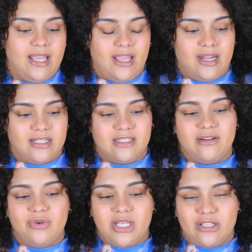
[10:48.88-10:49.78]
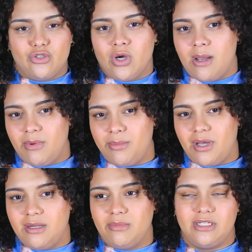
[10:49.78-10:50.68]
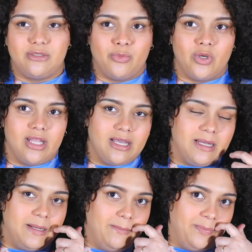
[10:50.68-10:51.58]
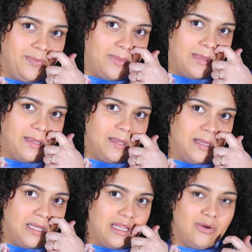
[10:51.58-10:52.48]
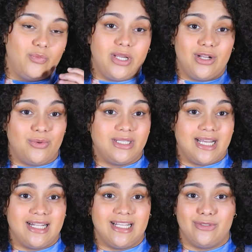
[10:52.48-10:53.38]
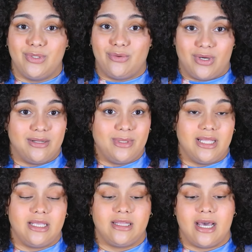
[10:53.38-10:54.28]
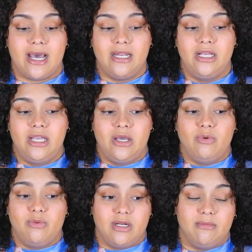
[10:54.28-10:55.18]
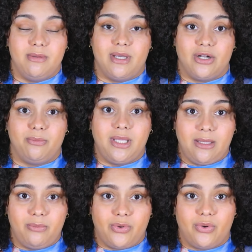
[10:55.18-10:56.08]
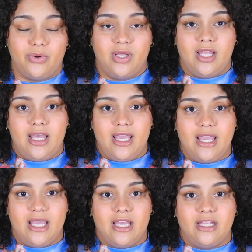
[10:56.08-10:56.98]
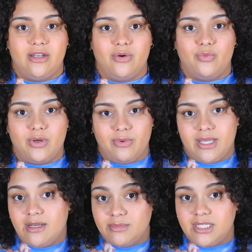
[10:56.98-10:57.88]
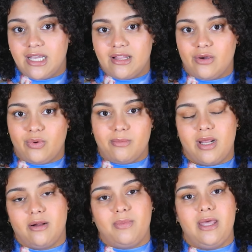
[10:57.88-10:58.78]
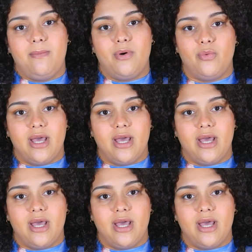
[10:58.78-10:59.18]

And it's not really a trauma bond, but it's more like um we know what that is. We don't want to be like that. We want to be better people and when we come together, we're better people.